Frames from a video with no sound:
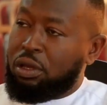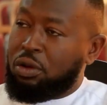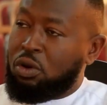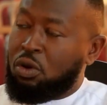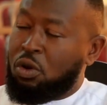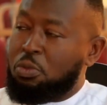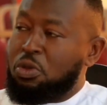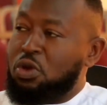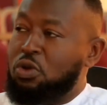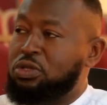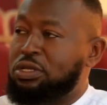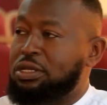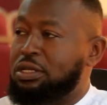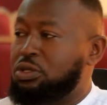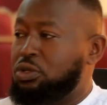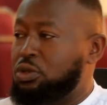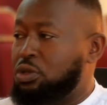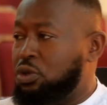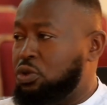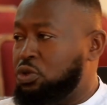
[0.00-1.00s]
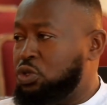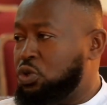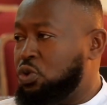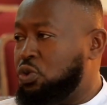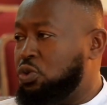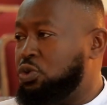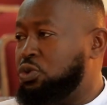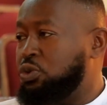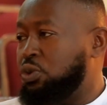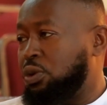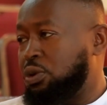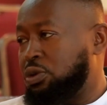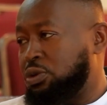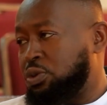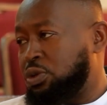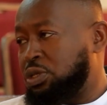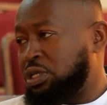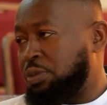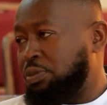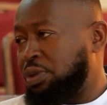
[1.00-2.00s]
commuting to those schools
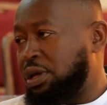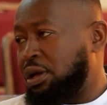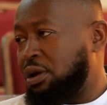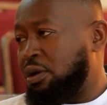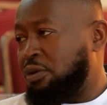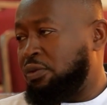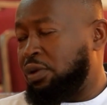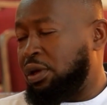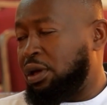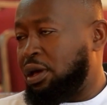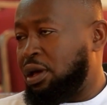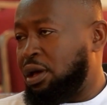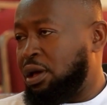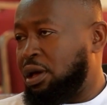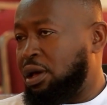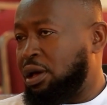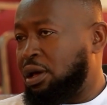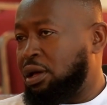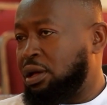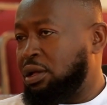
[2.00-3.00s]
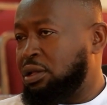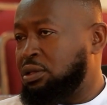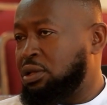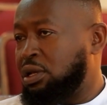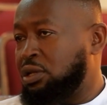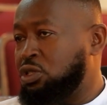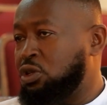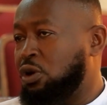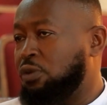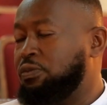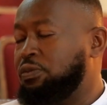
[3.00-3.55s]
was a bit of a tough